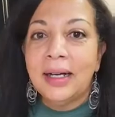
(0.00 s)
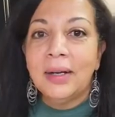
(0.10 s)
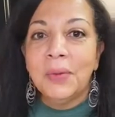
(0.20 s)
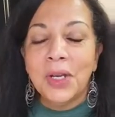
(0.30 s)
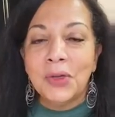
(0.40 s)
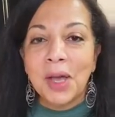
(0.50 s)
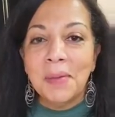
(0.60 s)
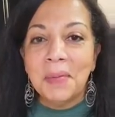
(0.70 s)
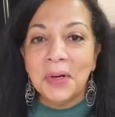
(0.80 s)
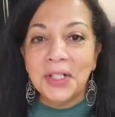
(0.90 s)
When you
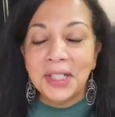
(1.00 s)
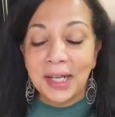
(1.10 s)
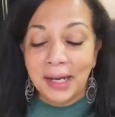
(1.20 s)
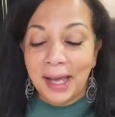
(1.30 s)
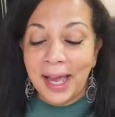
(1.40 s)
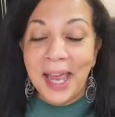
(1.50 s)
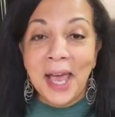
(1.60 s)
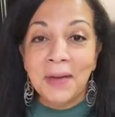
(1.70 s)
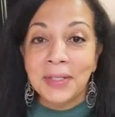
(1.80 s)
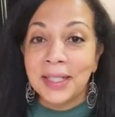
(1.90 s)
come in person, I
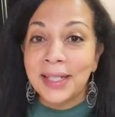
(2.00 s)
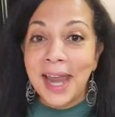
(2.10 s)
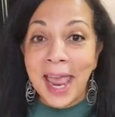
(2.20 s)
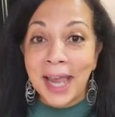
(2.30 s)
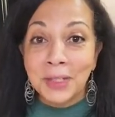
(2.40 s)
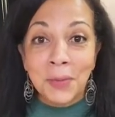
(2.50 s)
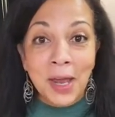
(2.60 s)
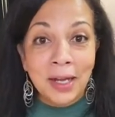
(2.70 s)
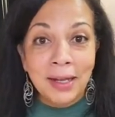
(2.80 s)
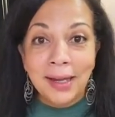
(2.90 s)
have snacks
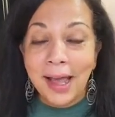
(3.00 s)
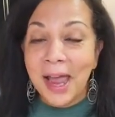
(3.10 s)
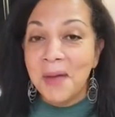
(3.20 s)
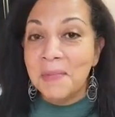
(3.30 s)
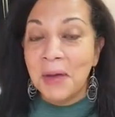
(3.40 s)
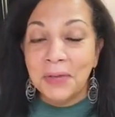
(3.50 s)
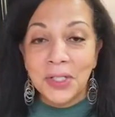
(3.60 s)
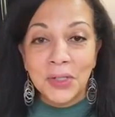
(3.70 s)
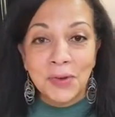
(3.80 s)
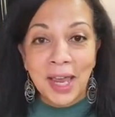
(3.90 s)
ready. I have
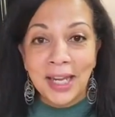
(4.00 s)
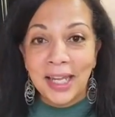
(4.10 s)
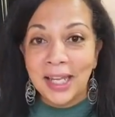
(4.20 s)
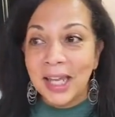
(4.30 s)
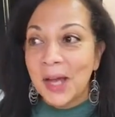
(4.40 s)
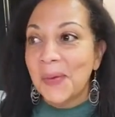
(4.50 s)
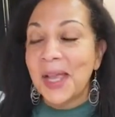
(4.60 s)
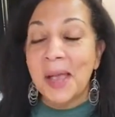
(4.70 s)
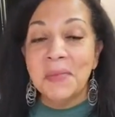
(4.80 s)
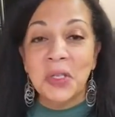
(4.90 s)
beverages ready.
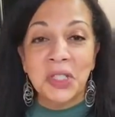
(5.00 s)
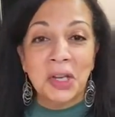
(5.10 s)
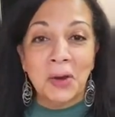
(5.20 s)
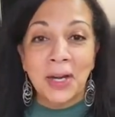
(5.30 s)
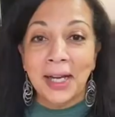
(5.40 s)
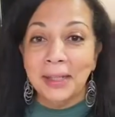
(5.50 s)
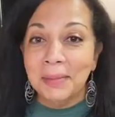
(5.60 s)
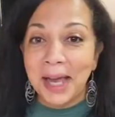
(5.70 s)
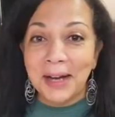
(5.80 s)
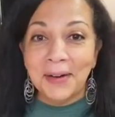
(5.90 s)
We got music going in the
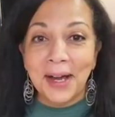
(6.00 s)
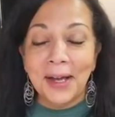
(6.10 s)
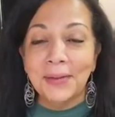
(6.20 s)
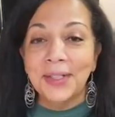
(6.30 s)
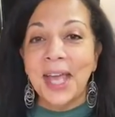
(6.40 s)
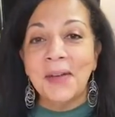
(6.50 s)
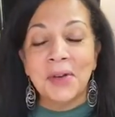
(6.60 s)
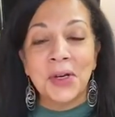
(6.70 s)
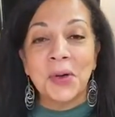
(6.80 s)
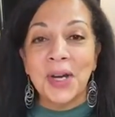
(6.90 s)
background. We have
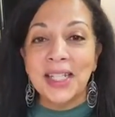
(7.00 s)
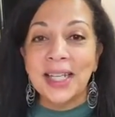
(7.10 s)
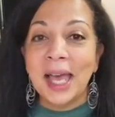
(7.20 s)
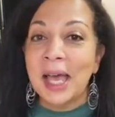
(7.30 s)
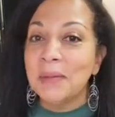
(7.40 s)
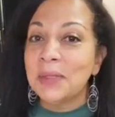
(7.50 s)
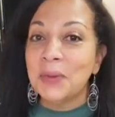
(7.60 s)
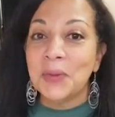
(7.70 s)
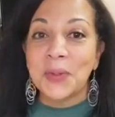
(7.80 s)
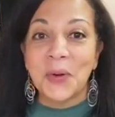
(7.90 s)
a great time
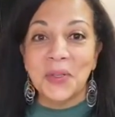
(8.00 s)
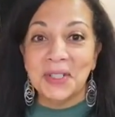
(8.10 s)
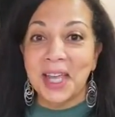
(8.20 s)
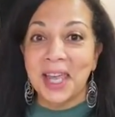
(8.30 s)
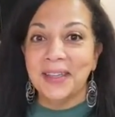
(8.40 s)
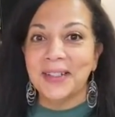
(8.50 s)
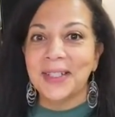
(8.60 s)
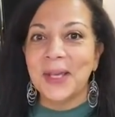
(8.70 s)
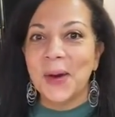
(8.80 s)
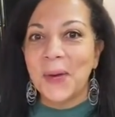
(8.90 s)
to sew together.
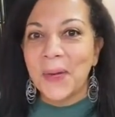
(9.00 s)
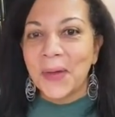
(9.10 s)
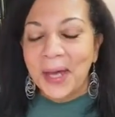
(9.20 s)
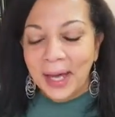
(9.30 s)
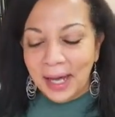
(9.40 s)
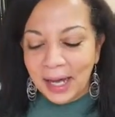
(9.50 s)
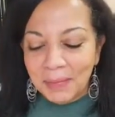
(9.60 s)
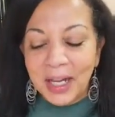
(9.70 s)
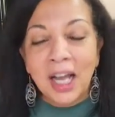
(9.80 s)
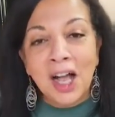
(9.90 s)
So,
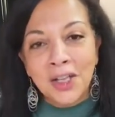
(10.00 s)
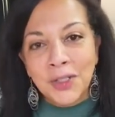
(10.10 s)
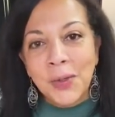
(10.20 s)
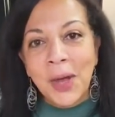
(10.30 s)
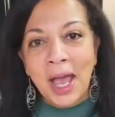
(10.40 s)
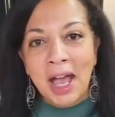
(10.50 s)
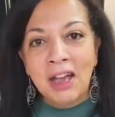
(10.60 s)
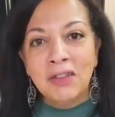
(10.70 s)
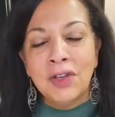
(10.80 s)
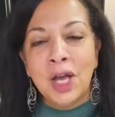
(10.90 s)
but I also
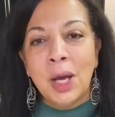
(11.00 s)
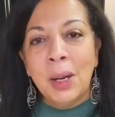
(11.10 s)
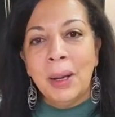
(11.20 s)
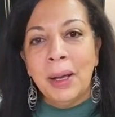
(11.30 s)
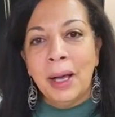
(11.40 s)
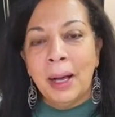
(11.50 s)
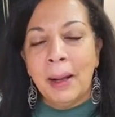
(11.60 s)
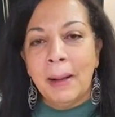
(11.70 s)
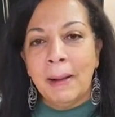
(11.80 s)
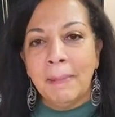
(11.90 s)
have,
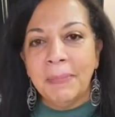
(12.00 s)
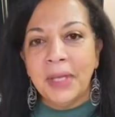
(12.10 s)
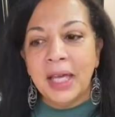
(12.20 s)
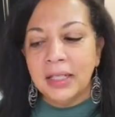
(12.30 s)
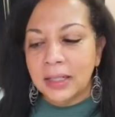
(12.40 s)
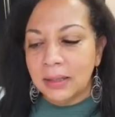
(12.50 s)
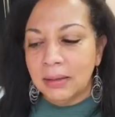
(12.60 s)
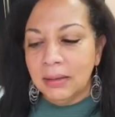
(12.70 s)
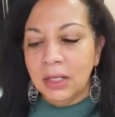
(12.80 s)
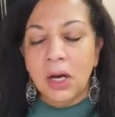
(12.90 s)

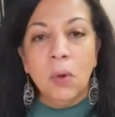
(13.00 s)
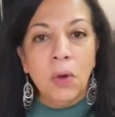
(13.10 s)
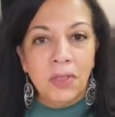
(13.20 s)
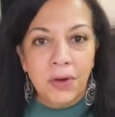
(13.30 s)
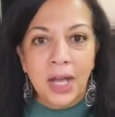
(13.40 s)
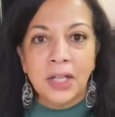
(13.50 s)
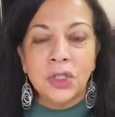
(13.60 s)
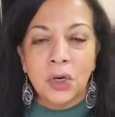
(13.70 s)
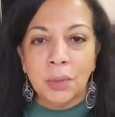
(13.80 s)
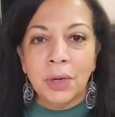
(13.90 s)
whether or
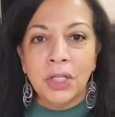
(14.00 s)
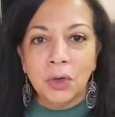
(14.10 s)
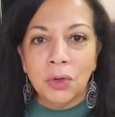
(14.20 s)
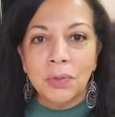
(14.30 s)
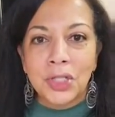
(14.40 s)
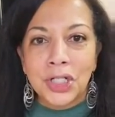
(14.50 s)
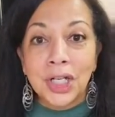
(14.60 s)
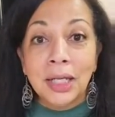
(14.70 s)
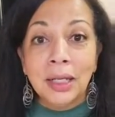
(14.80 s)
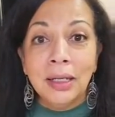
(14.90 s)
not you're going to bring your own
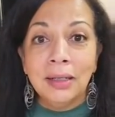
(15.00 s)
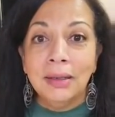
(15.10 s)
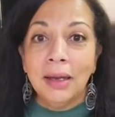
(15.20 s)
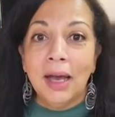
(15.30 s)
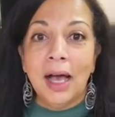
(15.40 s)
machine,